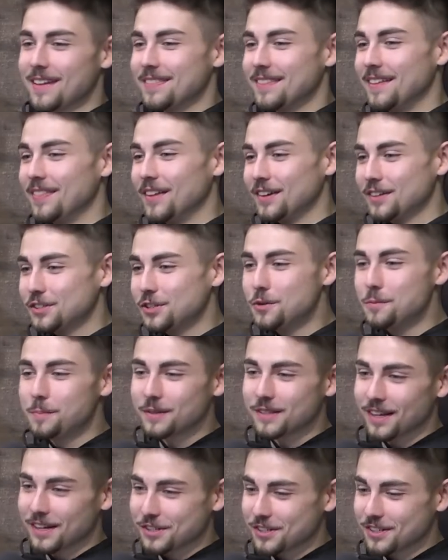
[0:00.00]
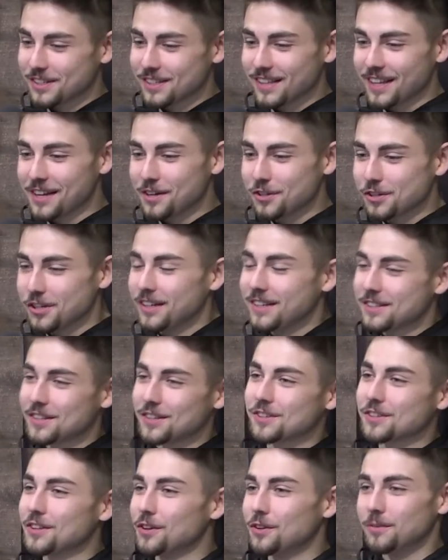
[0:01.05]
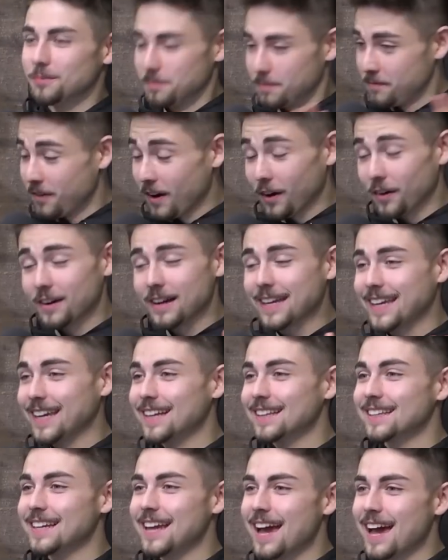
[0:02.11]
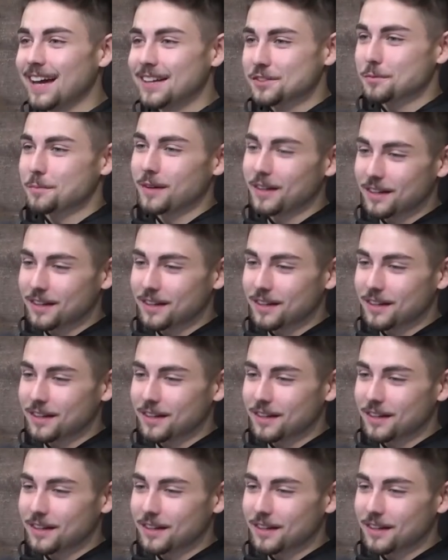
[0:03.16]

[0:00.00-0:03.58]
Then like 2 possessions later, she hits this little very Kitley-esque,